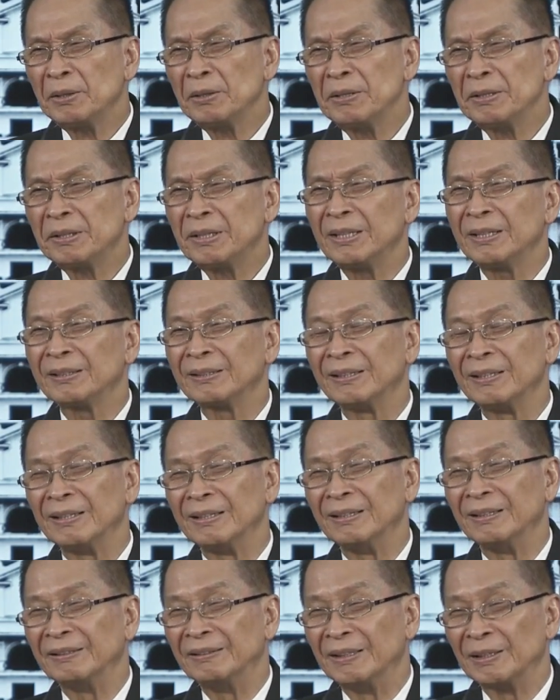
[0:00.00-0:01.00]
don't think
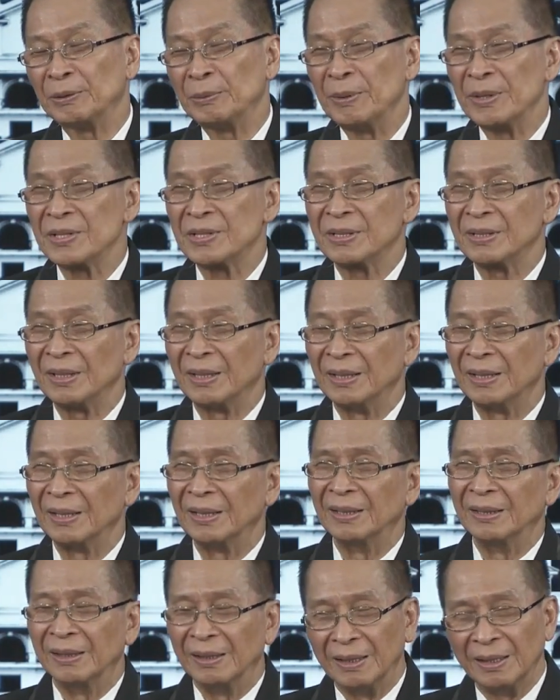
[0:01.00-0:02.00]
na that was,
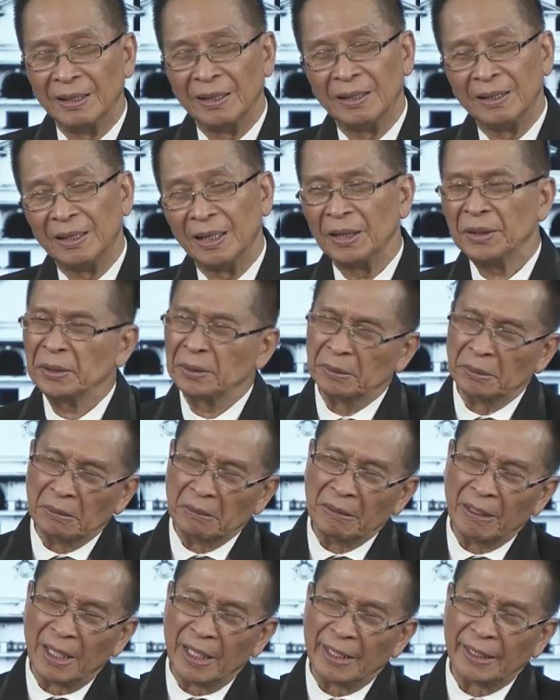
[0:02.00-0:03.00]
I don't
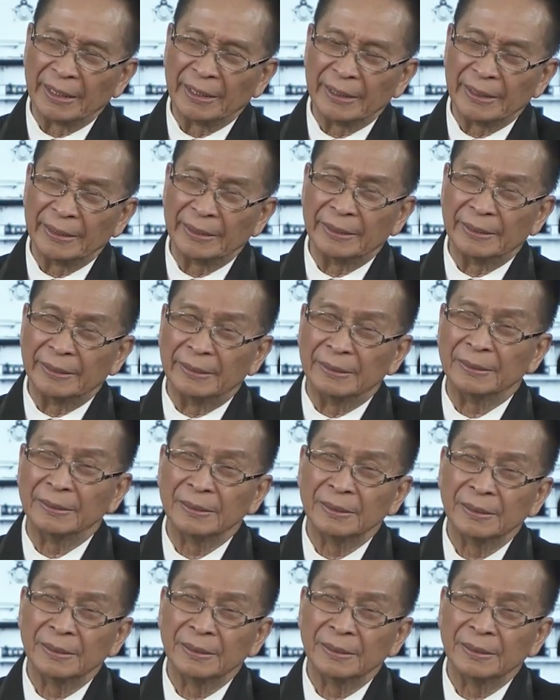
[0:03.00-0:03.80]
know, I